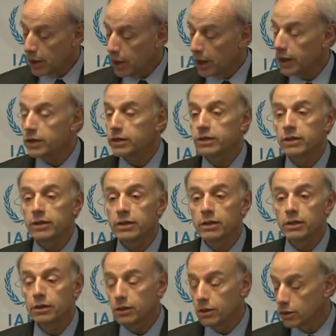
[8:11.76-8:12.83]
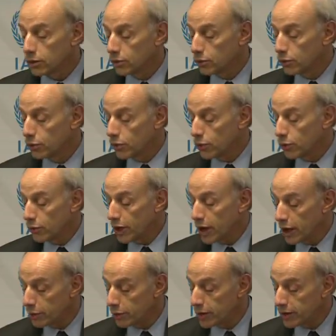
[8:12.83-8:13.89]
18 to
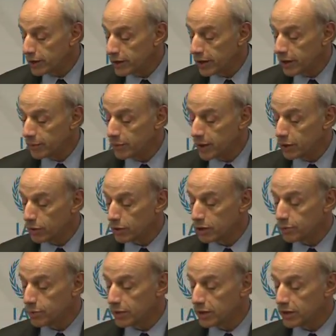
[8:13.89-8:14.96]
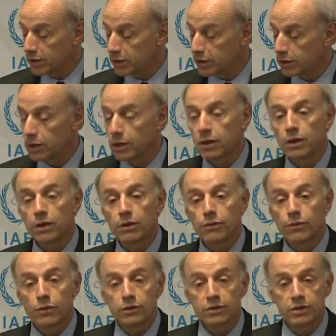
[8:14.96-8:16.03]
310 becquerels per liter
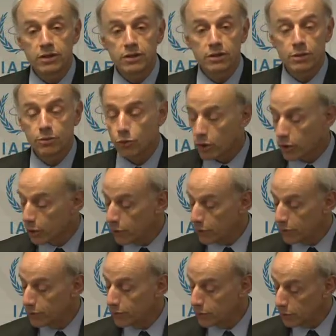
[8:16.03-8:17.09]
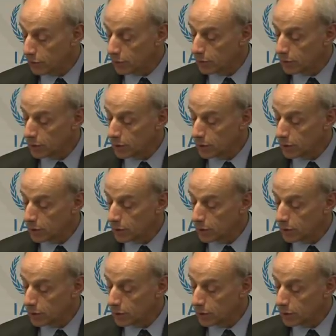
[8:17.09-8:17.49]
for cesium-134,